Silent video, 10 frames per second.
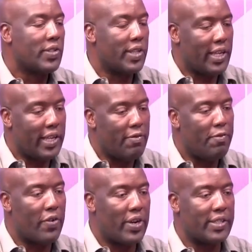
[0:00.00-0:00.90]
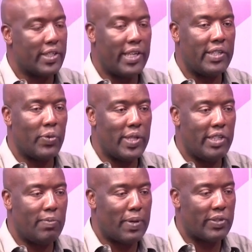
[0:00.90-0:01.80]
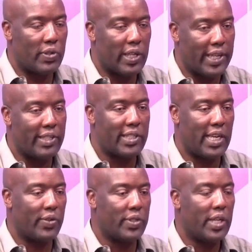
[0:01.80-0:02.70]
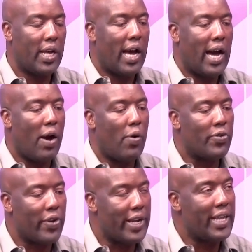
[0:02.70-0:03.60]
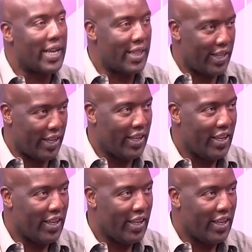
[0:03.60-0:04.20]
So the key for us is when this person gets out, how ready are they?